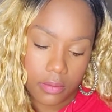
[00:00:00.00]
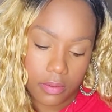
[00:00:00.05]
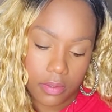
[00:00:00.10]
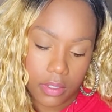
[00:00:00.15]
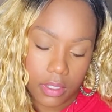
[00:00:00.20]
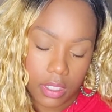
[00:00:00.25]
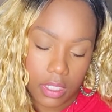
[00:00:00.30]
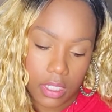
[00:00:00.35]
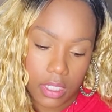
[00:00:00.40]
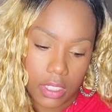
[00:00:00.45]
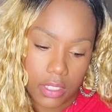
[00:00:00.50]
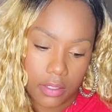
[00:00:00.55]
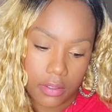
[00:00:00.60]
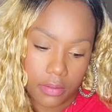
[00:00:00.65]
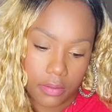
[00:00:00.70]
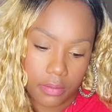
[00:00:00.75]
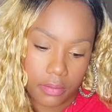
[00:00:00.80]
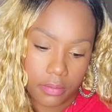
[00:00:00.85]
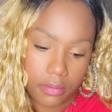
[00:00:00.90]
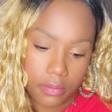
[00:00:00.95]

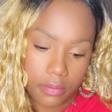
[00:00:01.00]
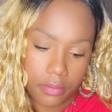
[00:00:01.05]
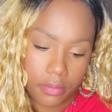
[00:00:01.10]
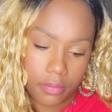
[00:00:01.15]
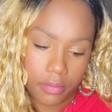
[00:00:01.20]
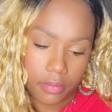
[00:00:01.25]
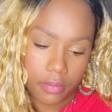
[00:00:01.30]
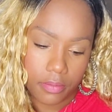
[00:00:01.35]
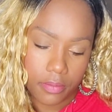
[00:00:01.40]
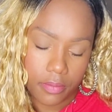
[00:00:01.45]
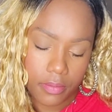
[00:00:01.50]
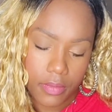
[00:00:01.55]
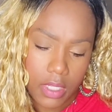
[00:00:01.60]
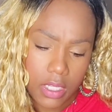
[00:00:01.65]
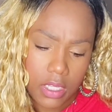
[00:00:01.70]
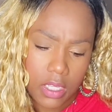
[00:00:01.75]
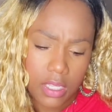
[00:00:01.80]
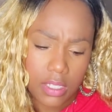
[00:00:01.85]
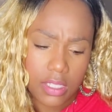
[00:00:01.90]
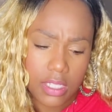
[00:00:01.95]
Again,
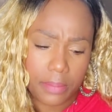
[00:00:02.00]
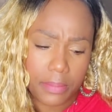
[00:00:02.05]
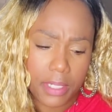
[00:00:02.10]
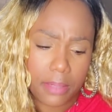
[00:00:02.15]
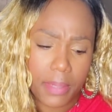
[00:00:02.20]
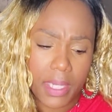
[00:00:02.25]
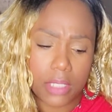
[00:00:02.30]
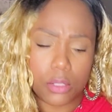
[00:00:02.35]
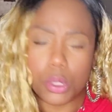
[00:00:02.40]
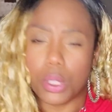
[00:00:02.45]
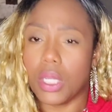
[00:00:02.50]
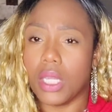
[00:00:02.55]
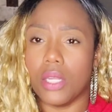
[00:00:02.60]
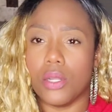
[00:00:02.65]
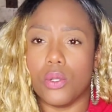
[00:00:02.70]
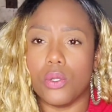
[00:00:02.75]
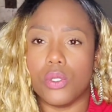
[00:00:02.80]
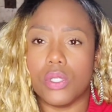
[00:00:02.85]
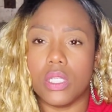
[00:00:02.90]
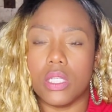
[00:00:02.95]
something about your
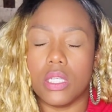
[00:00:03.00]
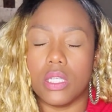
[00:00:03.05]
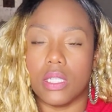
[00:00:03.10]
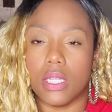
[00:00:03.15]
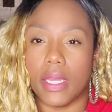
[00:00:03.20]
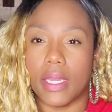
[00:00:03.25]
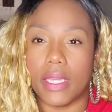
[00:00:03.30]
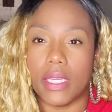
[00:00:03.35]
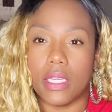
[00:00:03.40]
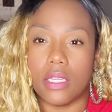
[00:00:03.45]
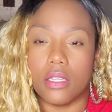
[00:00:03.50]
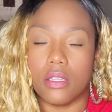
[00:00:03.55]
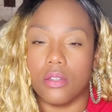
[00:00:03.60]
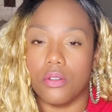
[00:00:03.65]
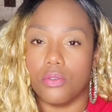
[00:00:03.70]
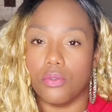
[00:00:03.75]
energy could like